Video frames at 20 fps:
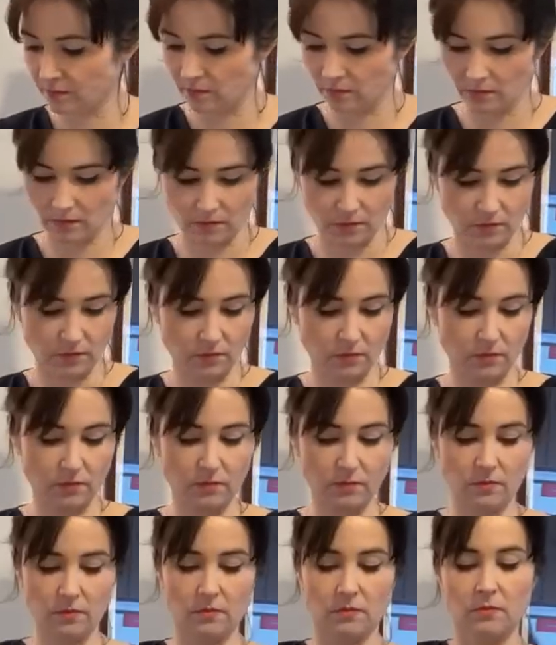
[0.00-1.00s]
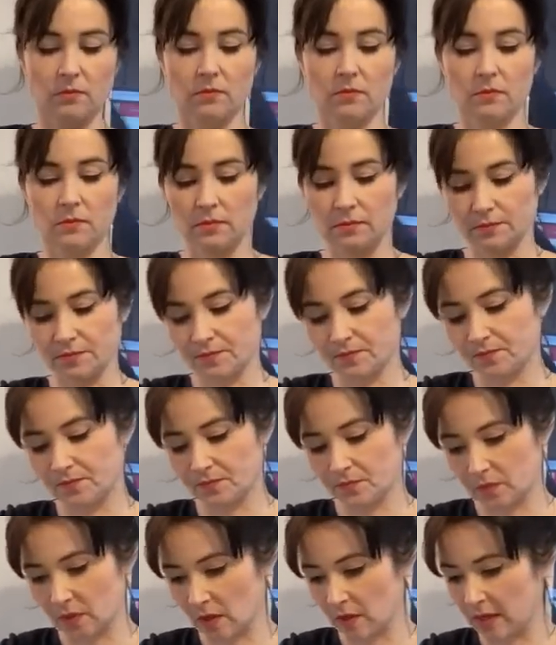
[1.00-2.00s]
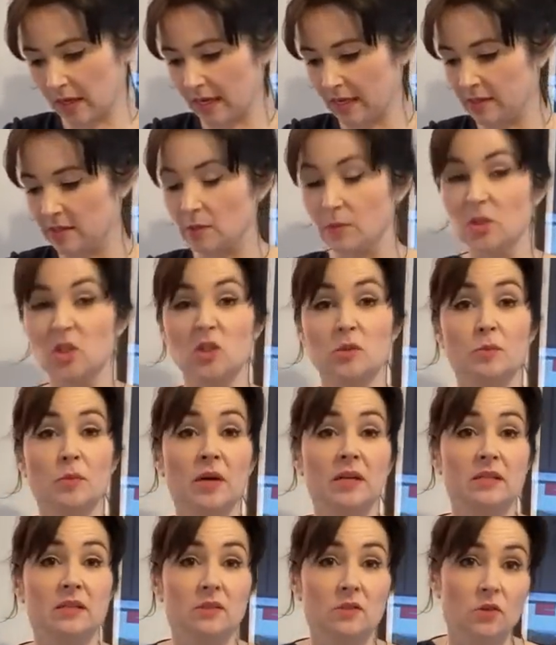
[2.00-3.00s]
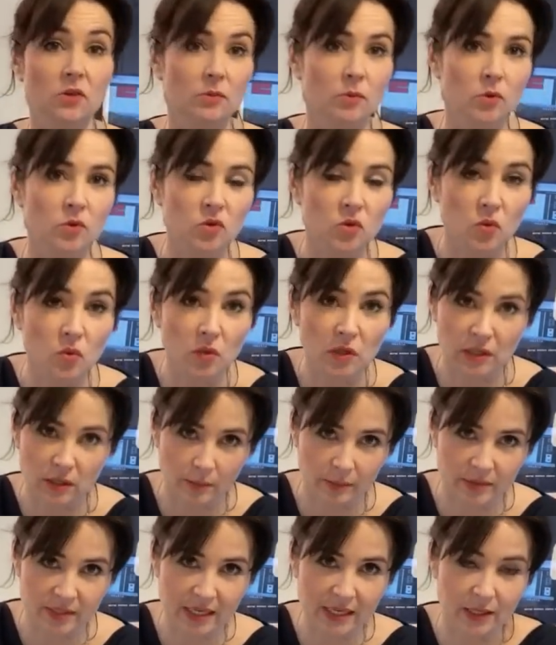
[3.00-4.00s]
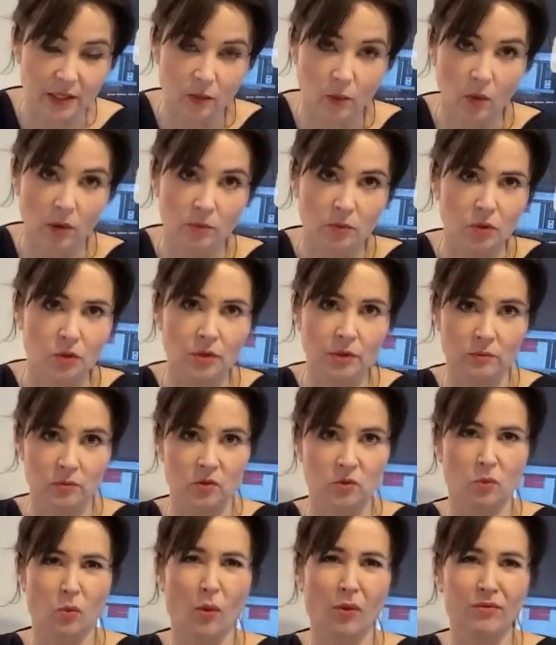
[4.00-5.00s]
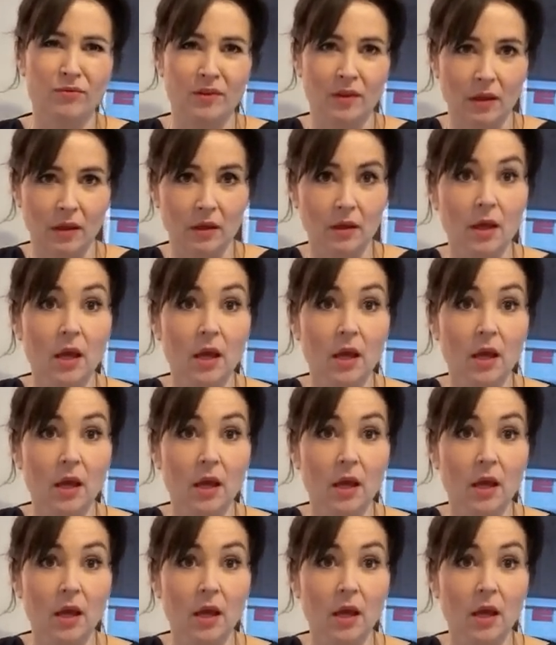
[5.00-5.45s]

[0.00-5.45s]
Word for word: Mm-hmm. Okay, so we're just pressing, so I'm not talking, I'm telling you what I'm doing, I'm just waffling.